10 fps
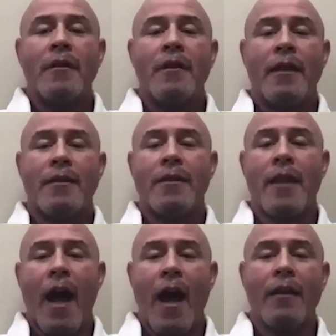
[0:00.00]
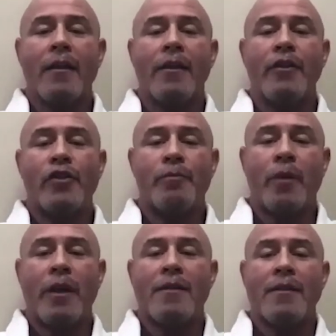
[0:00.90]
It's knowledge,
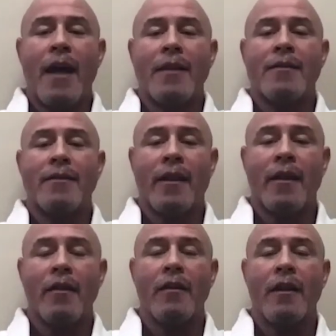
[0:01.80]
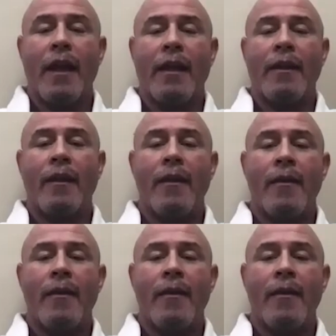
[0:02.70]
but it's not skill. And